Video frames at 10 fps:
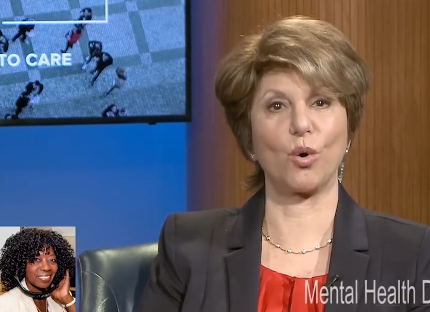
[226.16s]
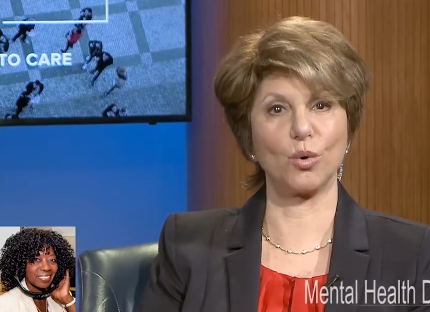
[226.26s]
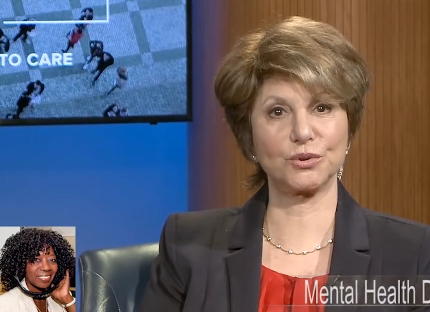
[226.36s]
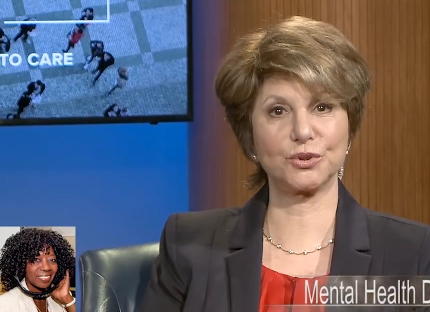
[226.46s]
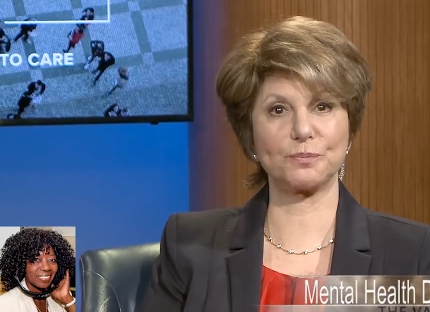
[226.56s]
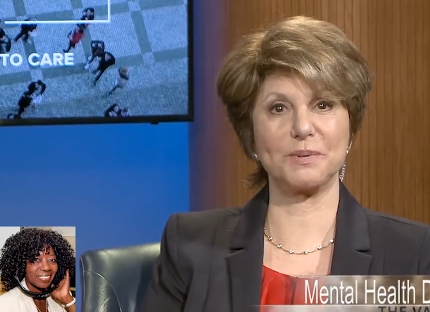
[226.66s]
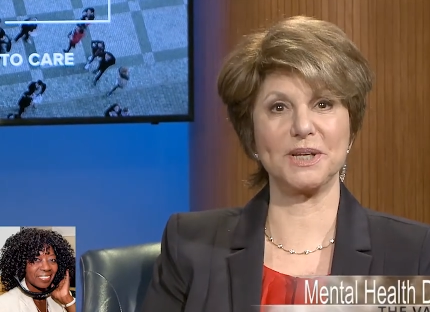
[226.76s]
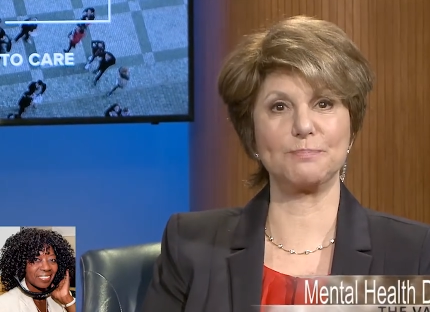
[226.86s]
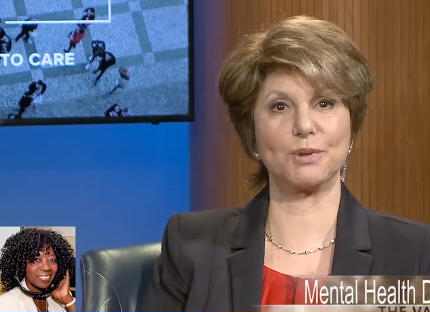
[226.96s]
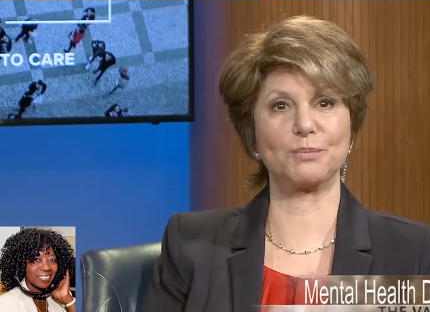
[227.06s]
Speaker 1: older
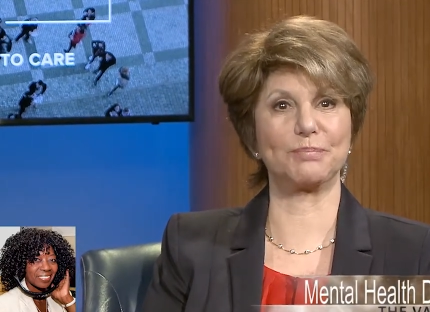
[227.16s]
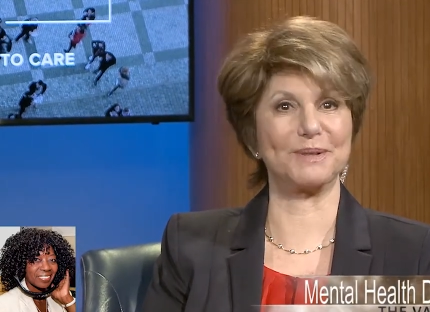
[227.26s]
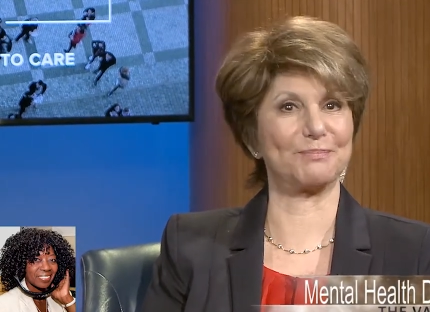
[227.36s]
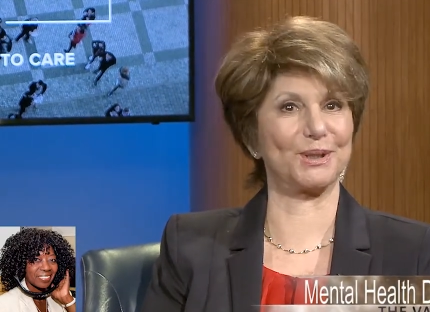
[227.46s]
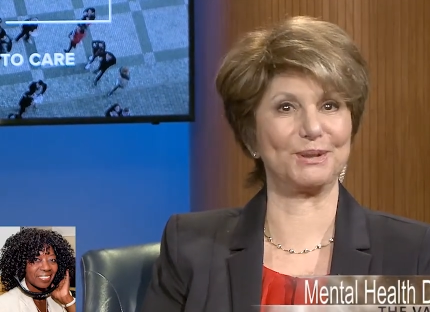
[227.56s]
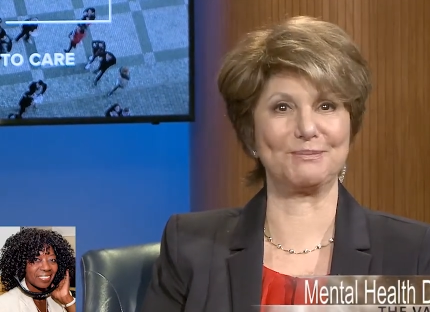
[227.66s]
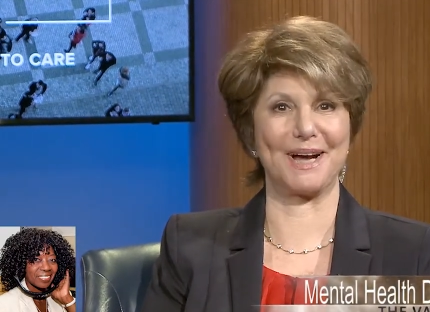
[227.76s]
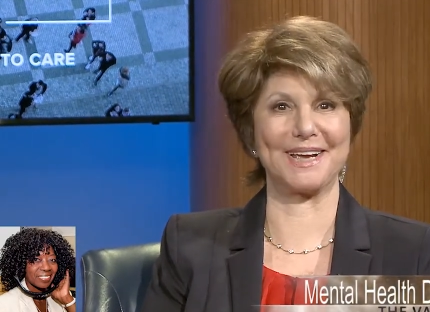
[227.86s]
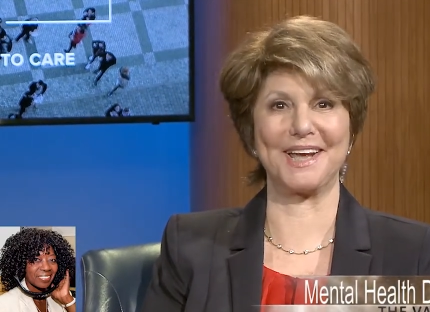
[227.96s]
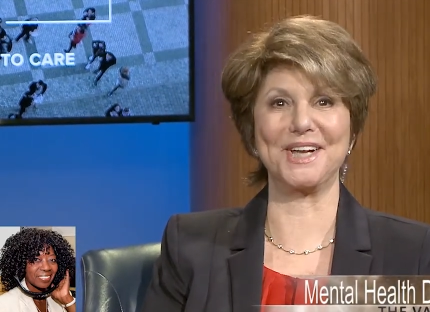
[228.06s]
people, people
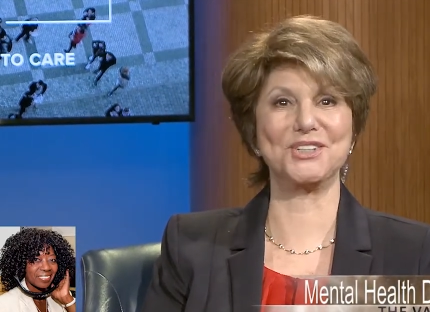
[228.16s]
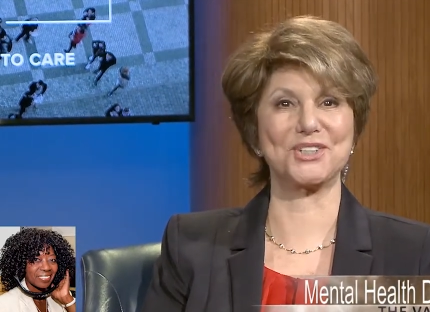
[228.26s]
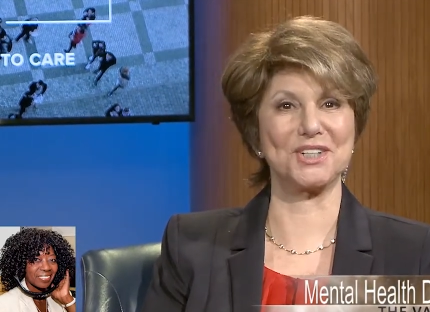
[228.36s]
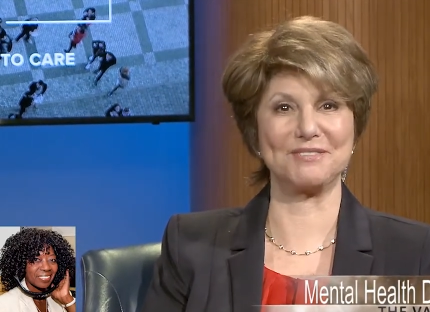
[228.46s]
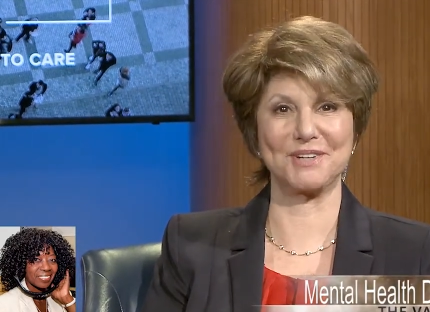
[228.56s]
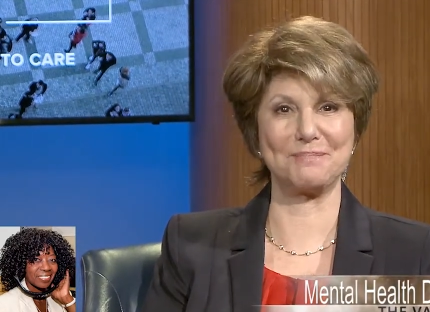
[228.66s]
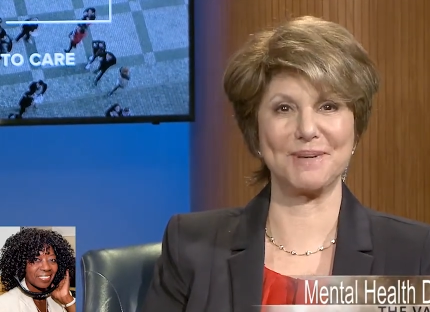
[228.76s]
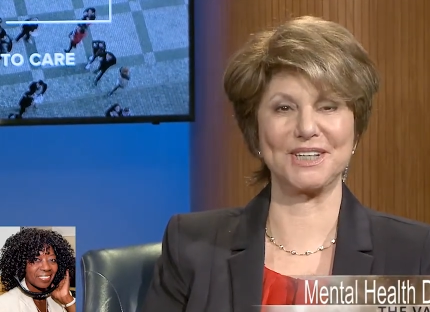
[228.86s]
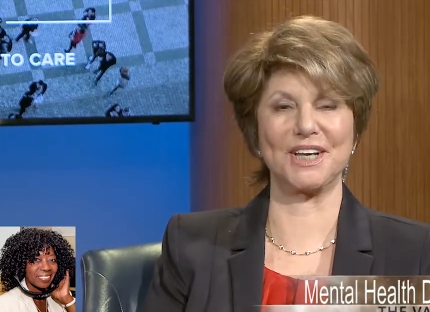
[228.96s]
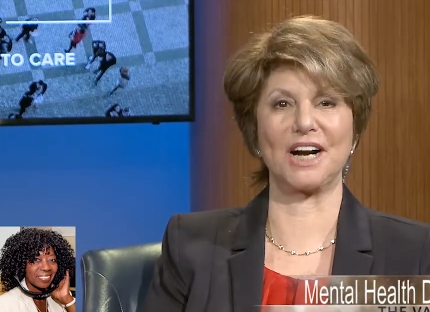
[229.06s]
my age and even a
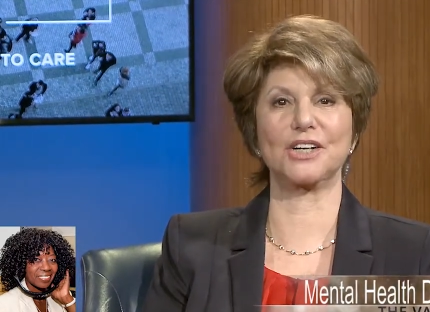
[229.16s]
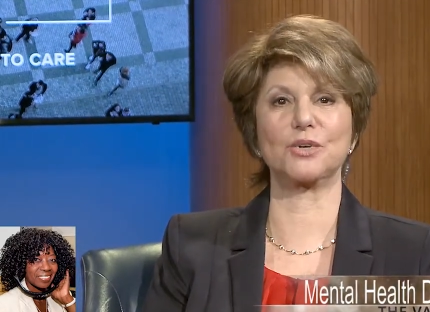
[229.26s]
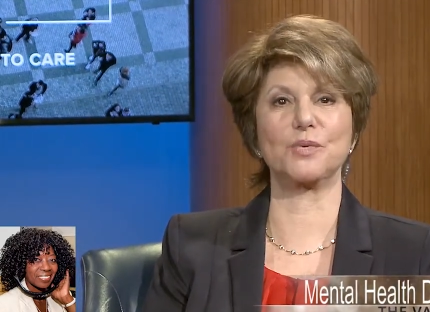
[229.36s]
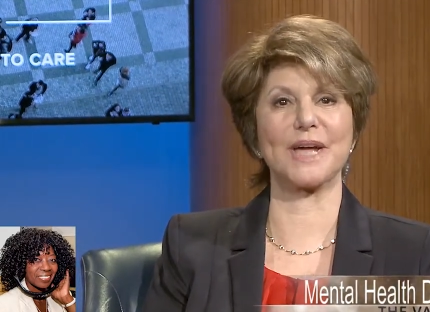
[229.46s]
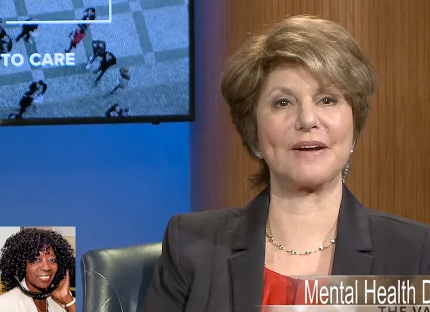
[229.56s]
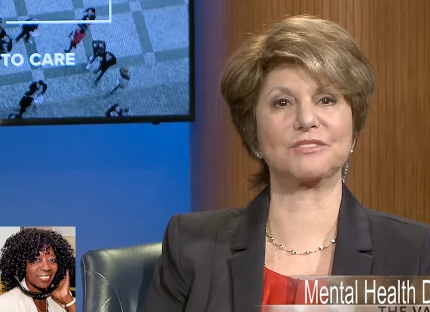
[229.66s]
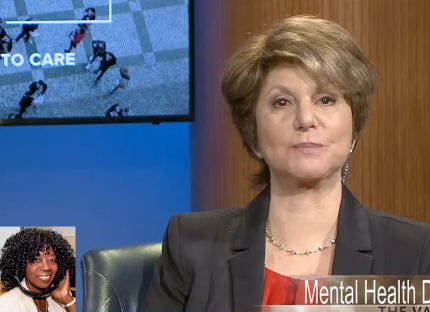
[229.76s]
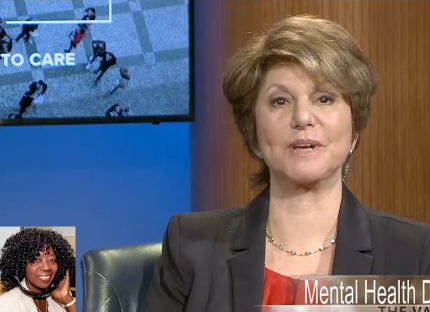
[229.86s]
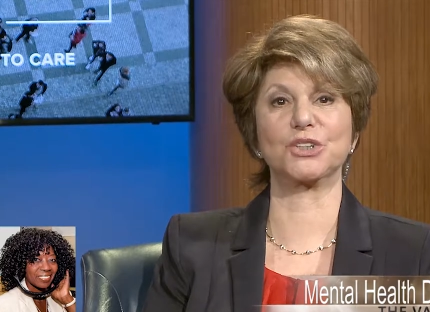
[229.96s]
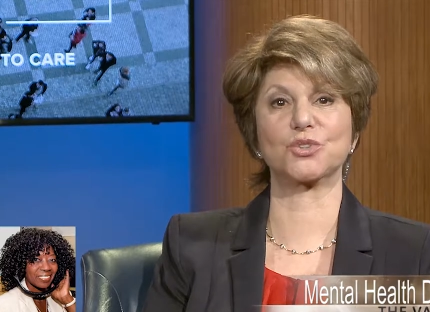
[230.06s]
bit younger, we have
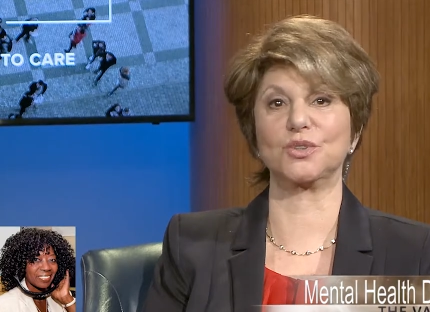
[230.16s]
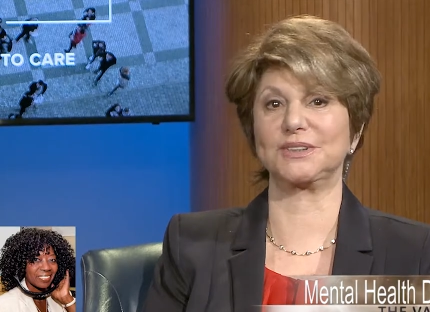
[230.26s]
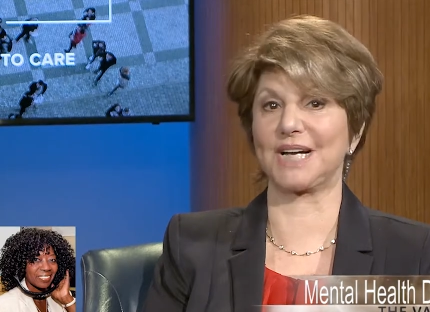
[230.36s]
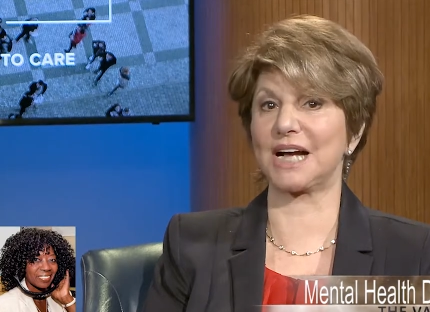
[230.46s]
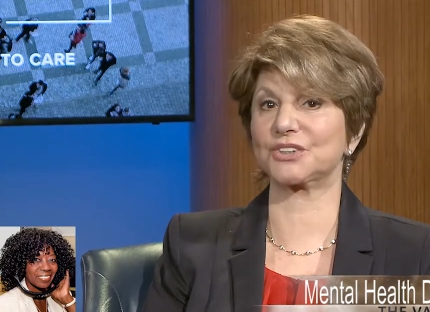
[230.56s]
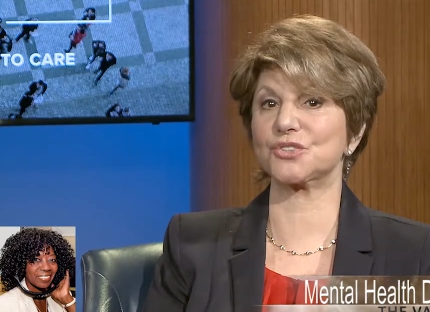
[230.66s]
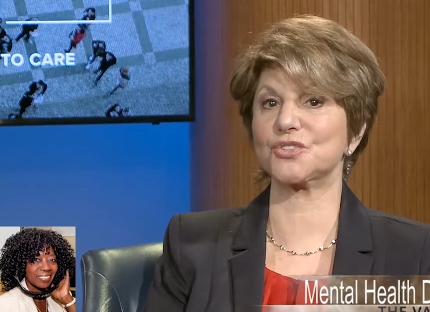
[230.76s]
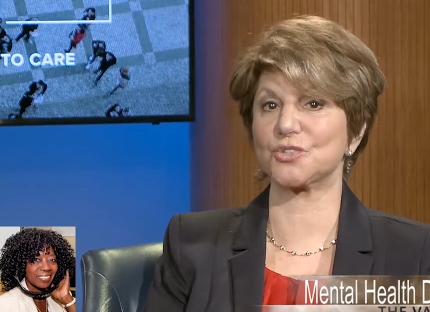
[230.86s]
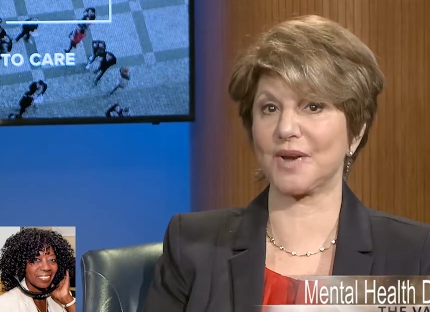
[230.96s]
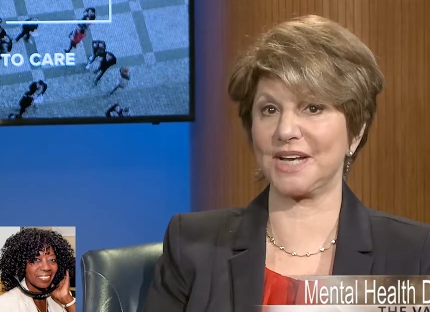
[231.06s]
to make sure
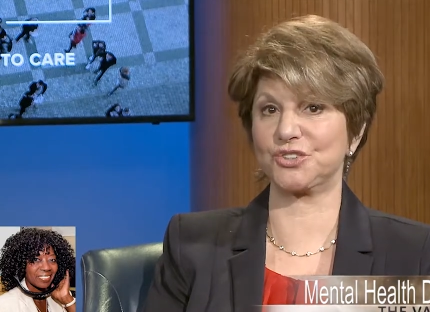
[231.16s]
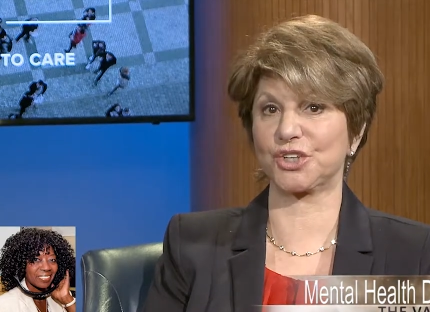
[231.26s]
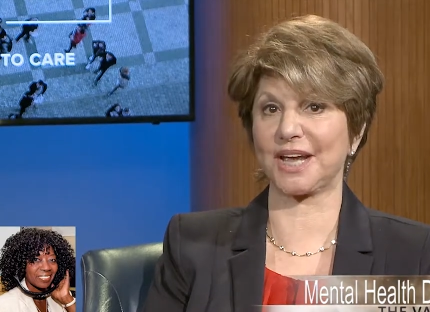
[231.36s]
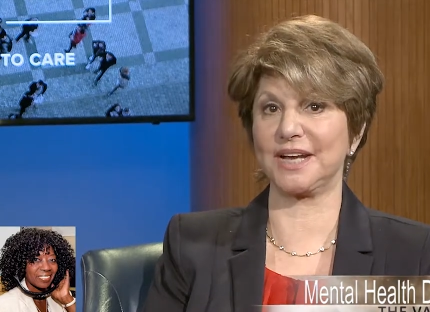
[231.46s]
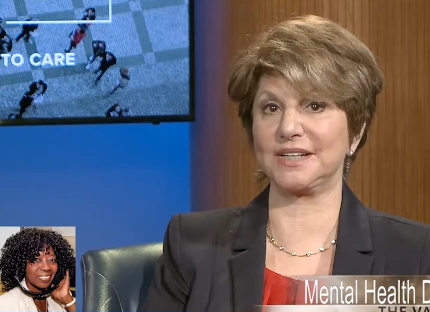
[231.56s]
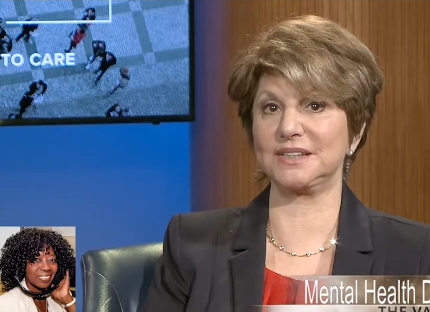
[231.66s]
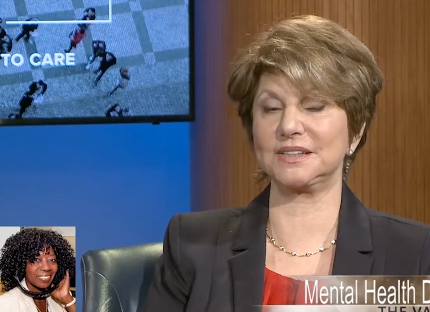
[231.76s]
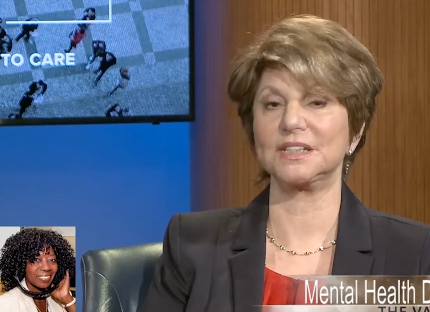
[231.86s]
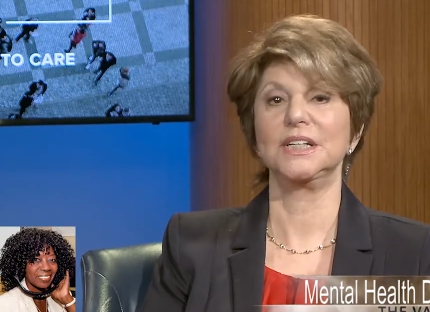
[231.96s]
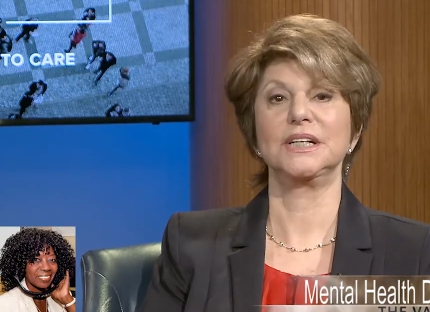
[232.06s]
doctors are educated.